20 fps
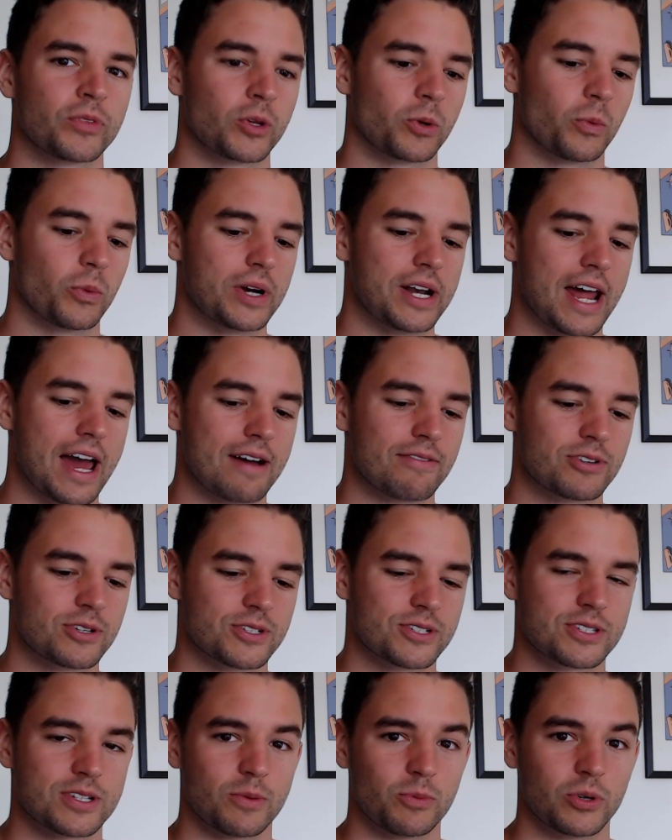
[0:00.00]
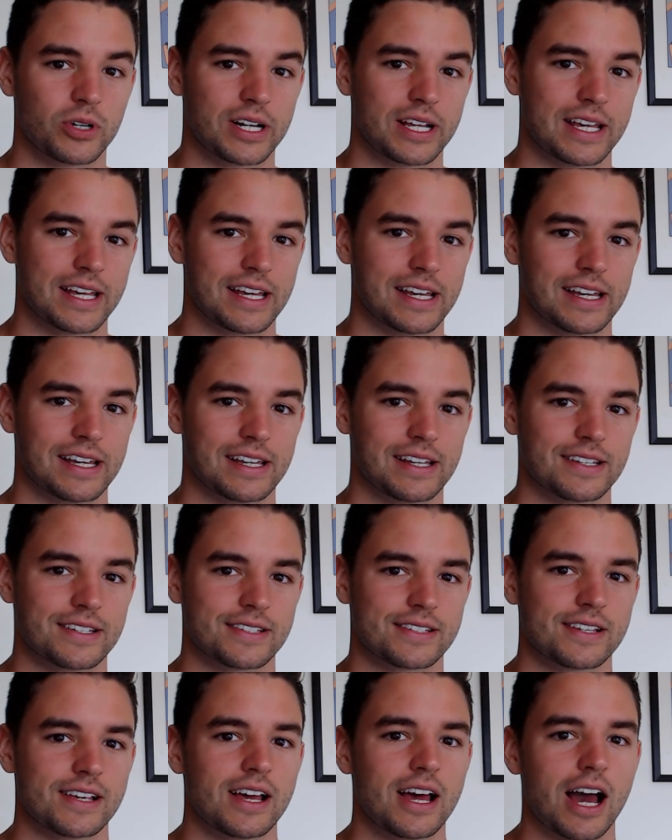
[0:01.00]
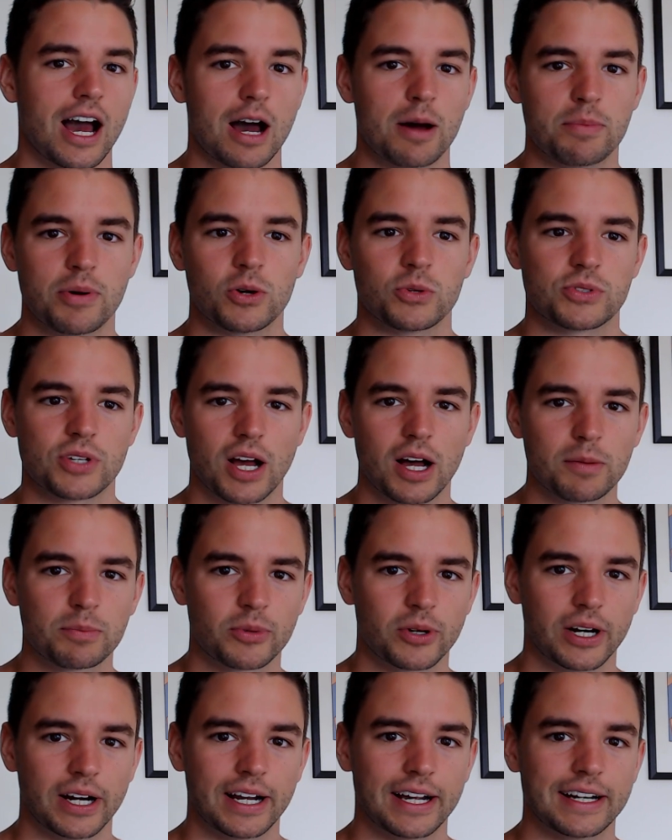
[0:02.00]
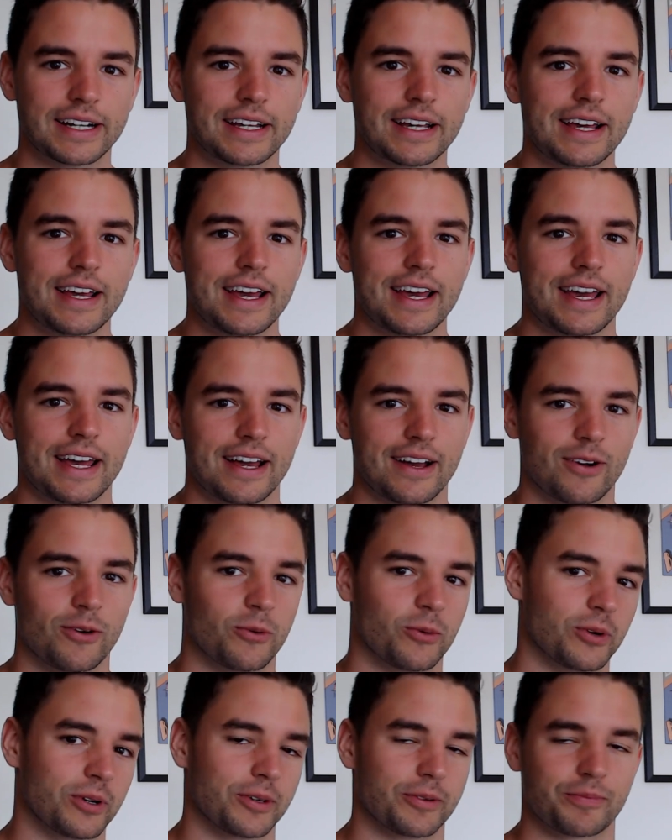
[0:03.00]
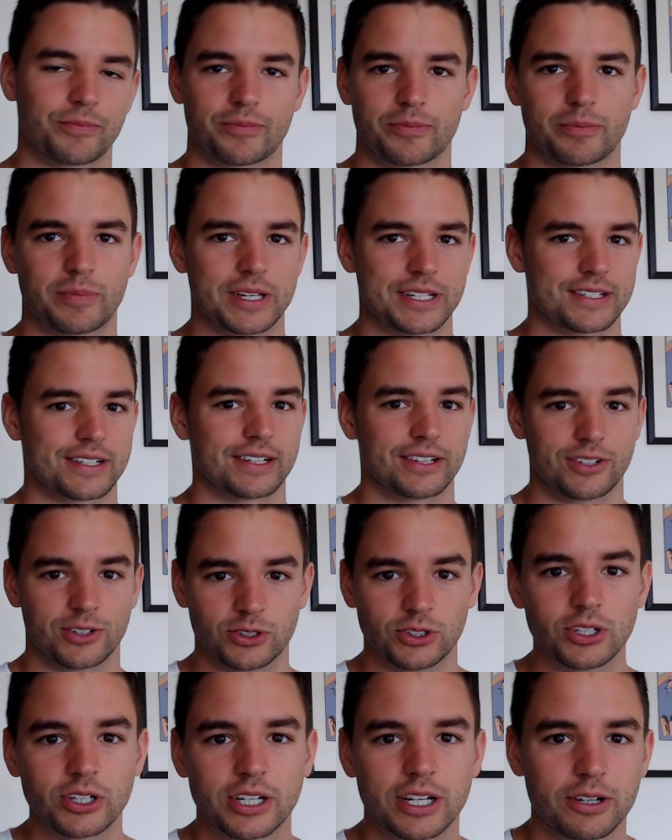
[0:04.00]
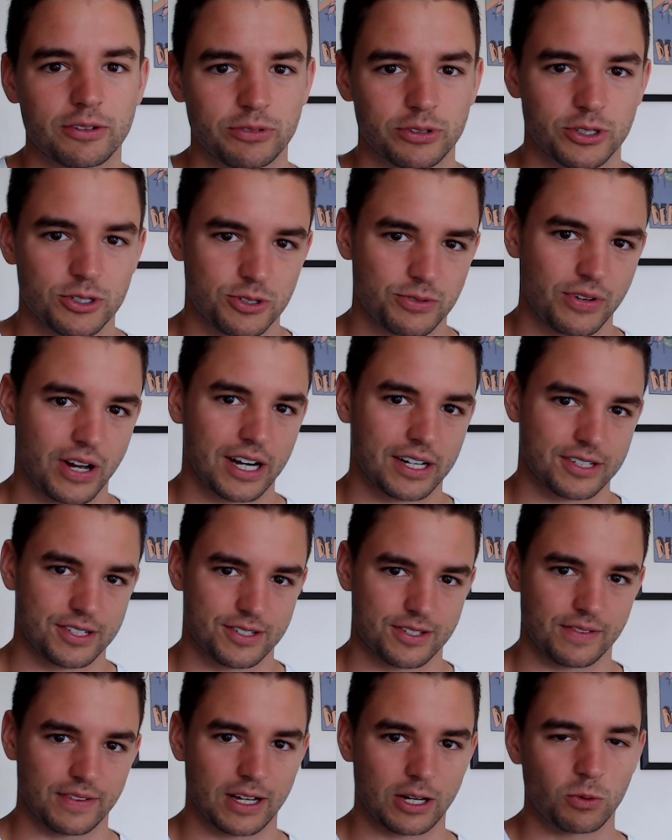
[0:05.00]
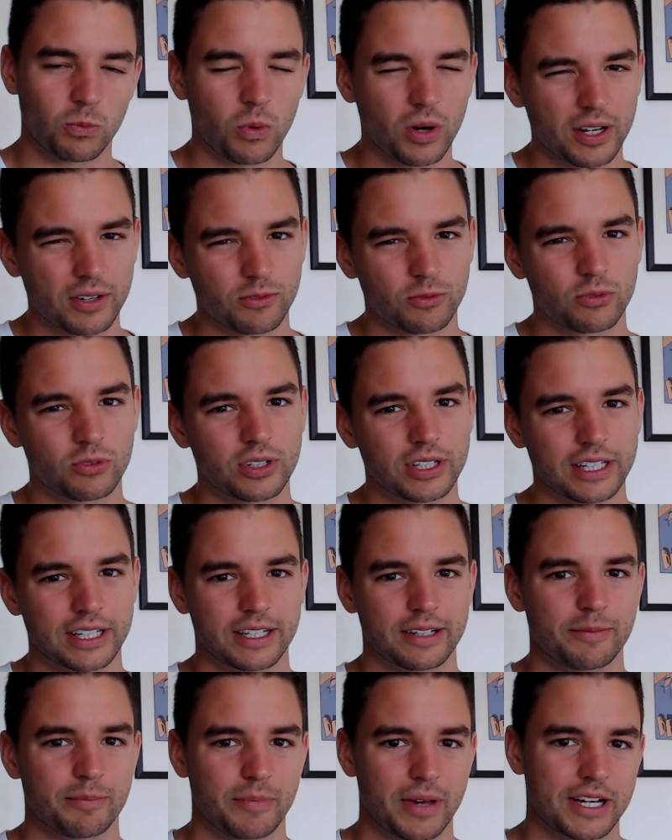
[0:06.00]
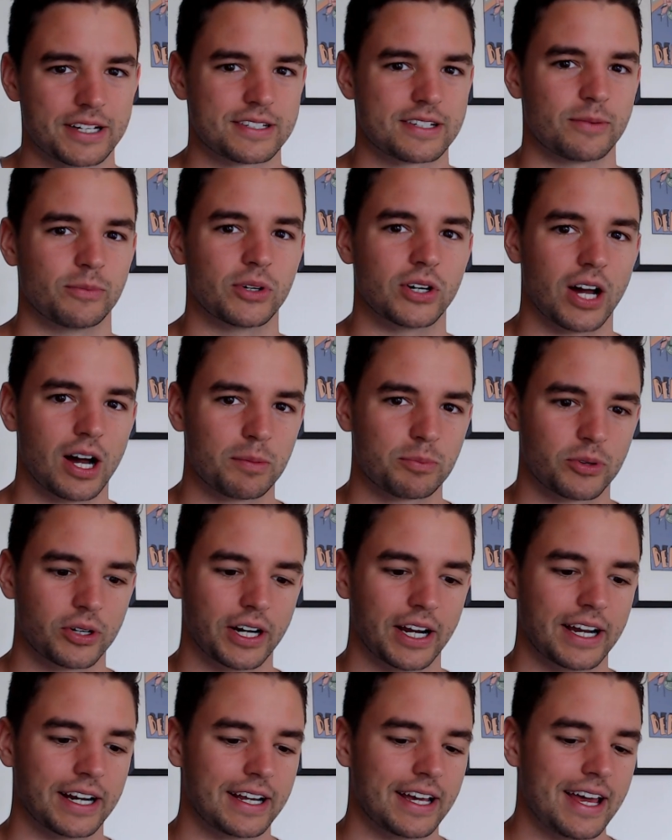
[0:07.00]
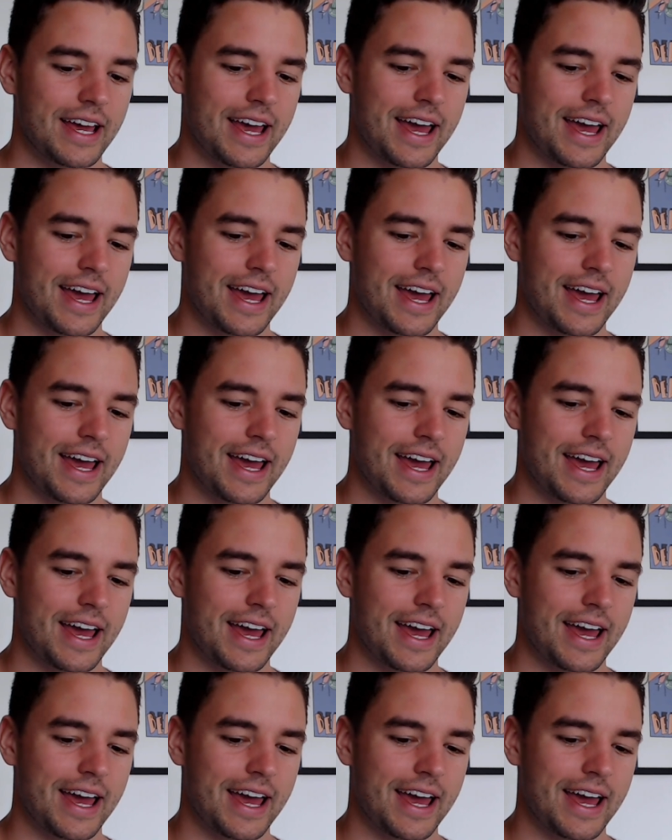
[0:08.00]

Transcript: whenever someone is about to upgrade, or basically they're looking for those factors of like what really makes someone upgrade.